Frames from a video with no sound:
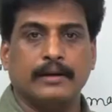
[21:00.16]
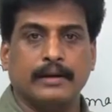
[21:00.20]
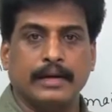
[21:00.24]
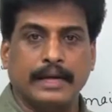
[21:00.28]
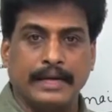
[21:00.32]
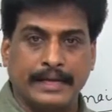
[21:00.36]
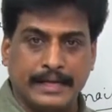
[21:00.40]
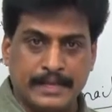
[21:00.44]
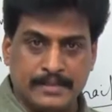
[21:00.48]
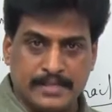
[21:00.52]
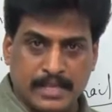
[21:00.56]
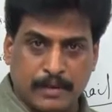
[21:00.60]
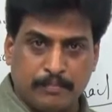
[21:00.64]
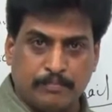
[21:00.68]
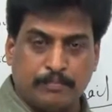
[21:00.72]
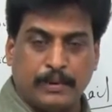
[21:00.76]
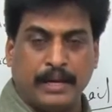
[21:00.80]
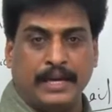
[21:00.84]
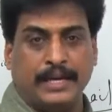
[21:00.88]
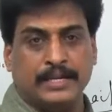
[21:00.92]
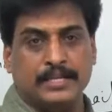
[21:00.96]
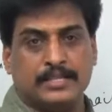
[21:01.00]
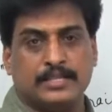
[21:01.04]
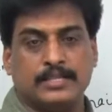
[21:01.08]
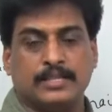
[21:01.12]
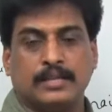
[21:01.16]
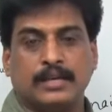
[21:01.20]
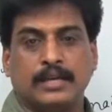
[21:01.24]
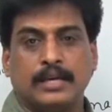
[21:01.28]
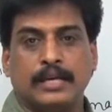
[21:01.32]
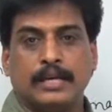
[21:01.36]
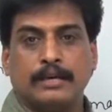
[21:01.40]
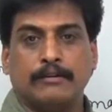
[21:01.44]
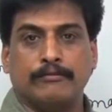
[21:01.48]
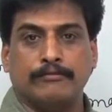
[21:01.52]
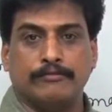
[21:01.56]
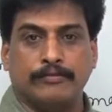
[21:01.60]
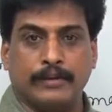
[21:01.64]
It is a place
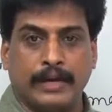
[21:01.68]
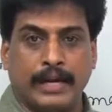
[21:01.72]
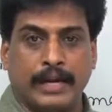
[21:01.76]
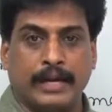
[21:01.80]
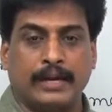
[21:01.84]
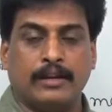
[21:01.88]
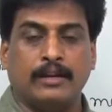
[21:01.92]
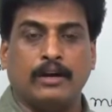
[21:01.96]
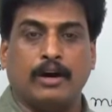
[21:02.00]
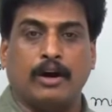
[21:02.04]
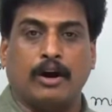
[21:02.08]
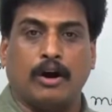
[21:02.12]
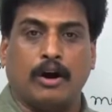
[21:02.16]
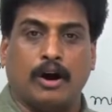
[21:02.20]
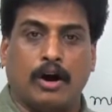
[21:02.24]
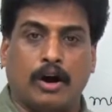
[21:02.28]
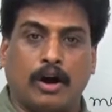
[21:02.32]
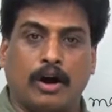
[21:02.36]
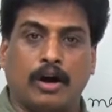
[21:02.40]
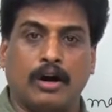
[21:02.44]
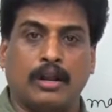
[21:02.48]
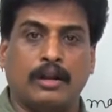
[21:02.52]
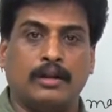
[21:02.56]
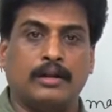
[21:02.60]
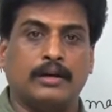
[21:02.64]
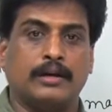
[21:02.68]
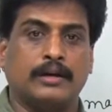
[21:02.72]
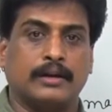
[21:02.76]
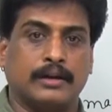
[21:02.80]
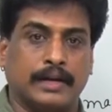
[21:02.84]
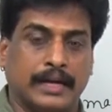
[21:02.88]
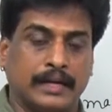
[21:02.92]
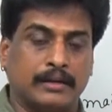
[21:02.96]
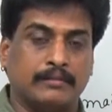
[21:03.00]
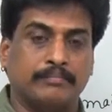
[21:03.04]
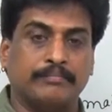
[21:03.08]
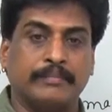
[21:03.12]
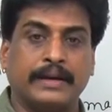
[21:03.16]
where all
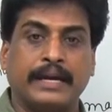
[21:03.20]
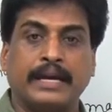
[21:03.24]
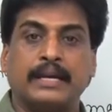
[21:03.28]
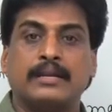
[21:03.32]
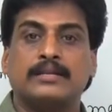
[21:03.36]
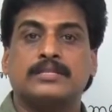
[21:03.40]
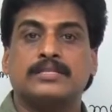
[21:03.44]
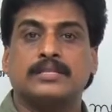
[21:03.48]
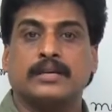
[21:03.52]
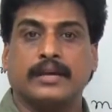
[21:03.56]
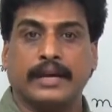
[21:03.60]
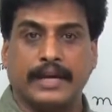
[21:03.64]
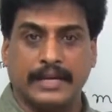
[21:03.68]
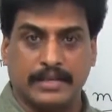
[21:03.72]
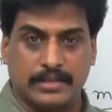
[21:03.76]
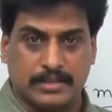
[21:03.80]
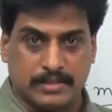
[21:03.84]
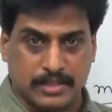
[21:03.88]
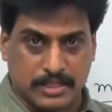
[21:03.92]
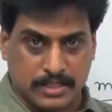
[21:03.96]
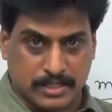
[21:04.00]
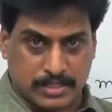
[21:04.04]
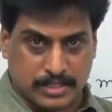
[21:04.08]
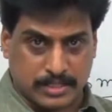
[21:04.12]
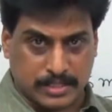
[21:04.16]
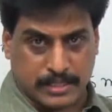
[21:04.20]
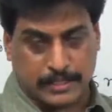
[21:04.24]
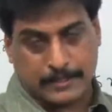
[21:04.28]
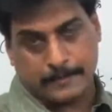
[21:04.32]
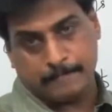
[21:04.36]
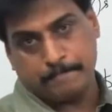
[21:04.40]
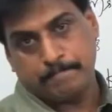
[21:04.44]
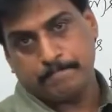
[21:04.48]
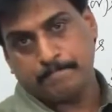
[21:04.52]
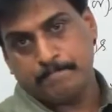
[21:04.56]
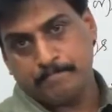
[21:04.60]
red mails existed.